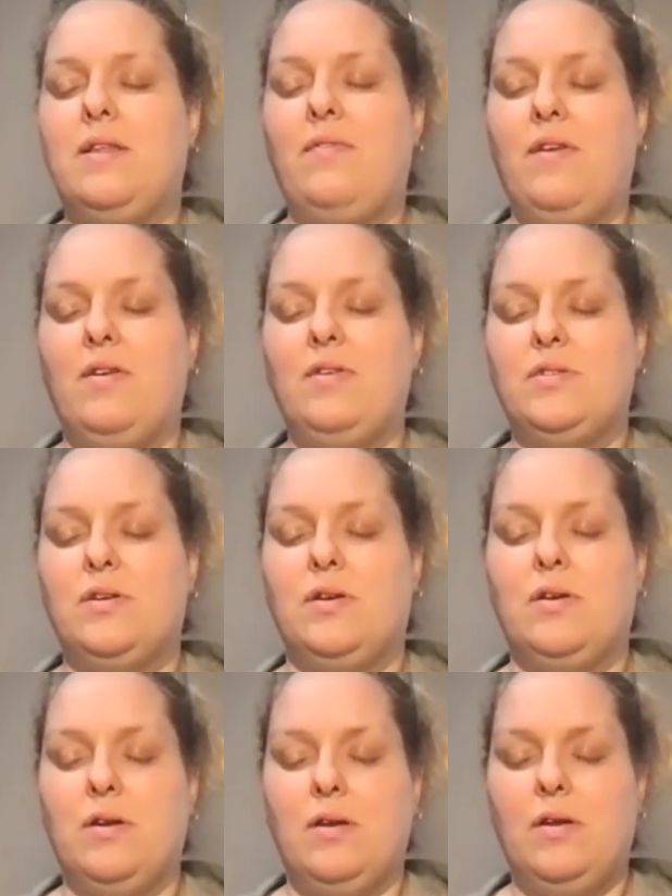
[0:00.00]
in the
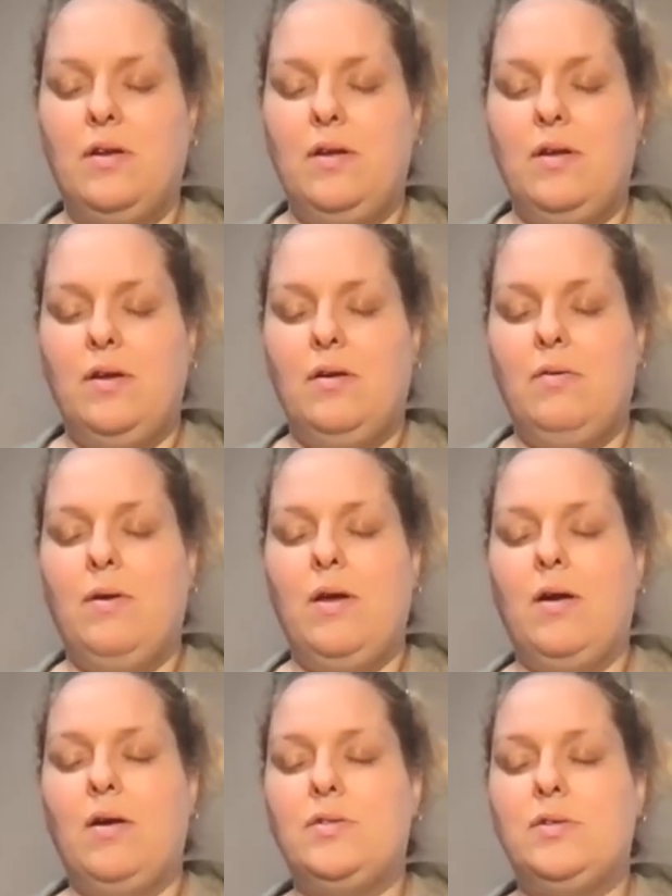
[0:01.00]
future. We
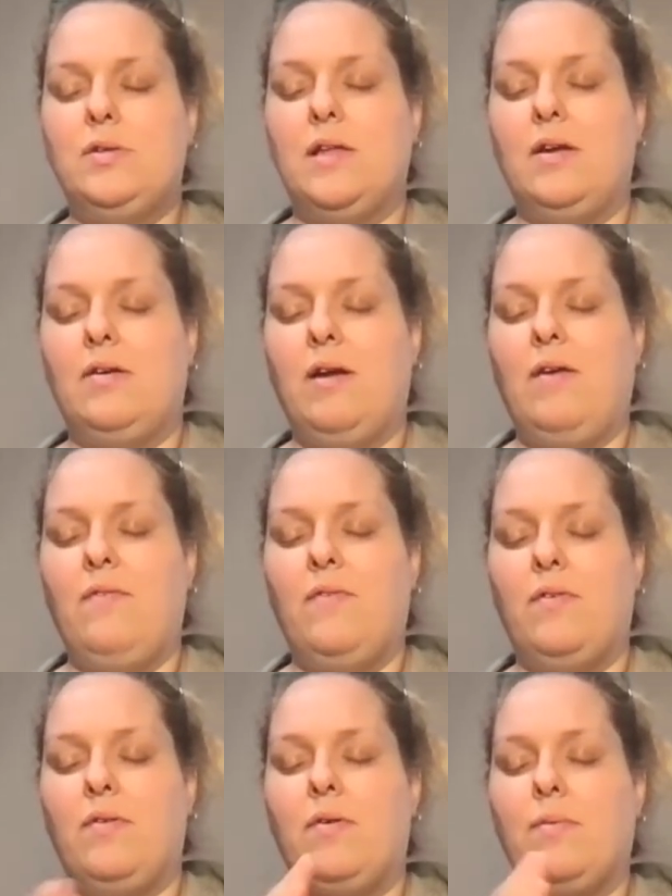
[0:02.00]
are truly
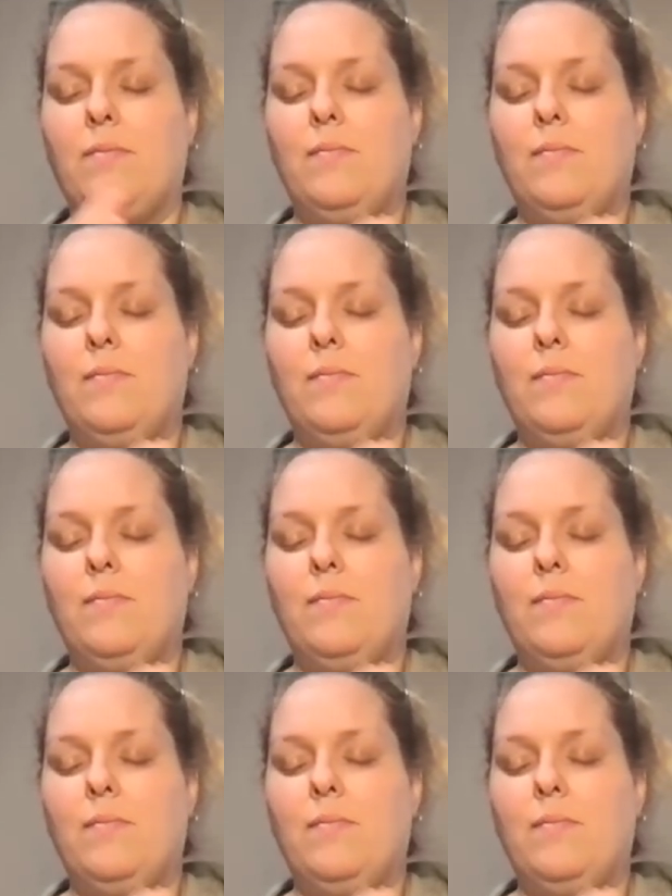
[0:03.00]
grateful.